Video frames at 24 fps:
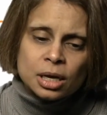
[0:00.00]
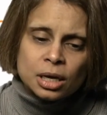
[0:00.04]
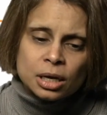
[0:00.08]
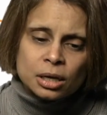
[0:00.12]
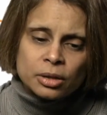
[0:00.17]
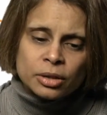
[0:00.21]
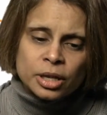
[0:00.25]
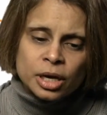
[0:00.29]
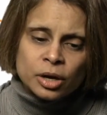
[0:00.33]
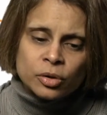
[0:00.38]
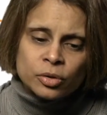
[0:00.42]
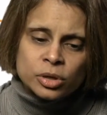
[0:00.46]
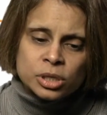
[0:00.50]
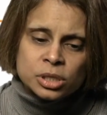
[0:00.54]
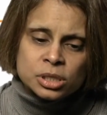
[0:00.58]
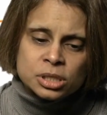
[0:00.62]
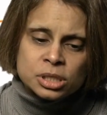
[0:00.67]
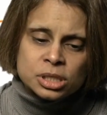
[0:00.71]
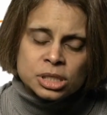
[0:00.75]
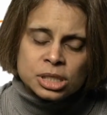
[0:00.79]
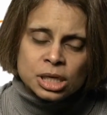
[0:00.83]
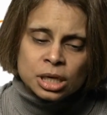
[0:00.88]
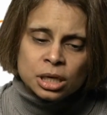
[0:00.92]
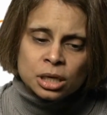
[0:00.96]
there
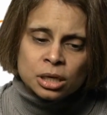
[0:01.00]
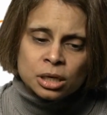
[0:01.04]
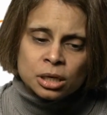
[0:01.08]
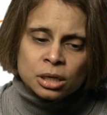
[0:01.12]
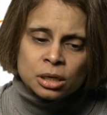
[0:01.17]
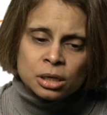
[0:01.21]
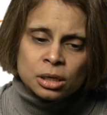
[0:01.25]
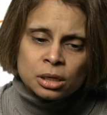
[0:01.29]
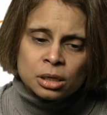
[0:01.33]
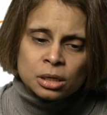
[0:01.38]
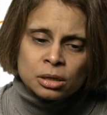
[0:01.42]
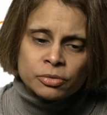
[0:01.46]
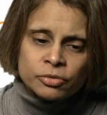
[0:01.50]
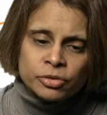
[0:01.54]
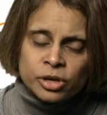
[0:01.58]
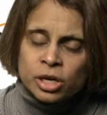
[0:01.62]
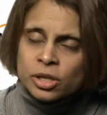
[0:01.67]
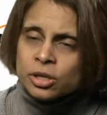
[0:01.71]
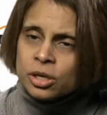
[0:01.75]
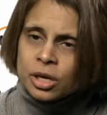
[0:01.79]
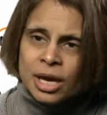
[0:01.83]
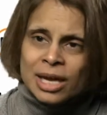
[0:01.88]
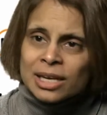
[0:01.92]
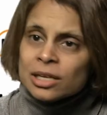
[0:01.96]
is
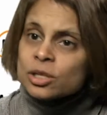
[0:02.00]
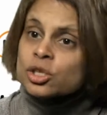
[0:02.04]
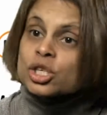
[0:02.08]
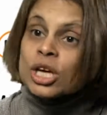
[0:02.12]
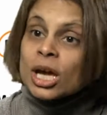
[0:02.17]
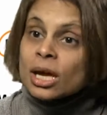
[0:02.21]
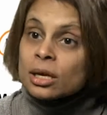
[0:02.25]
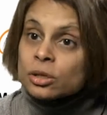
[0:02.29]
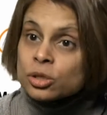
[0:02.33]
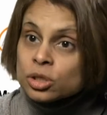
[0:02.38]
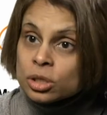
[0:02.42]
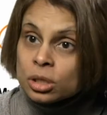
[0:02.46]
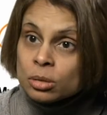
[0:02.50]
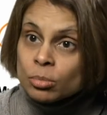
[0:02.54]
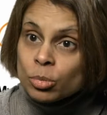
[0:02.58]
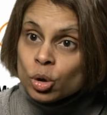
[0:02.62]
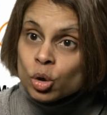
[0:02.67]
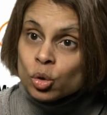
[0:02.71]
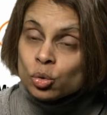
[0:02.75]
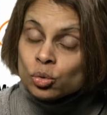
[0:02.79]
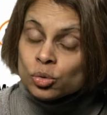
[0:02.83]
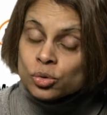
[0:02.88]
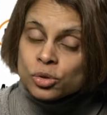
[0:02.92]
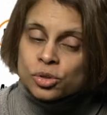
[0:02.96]
further any change in the
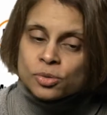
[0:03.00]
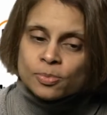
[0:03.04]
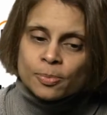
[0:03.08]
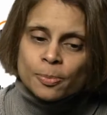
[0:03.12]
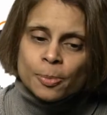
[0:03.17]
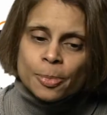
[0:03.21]
bones.